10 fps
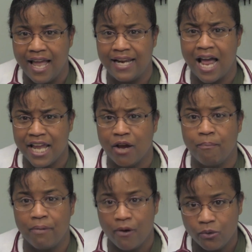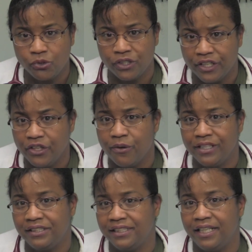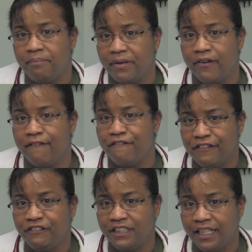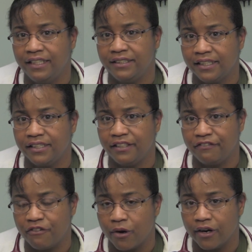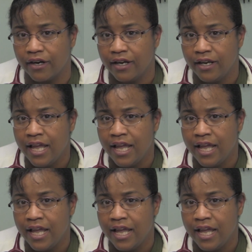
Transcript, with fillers: and I oppose Illinois Senate Bill 1564.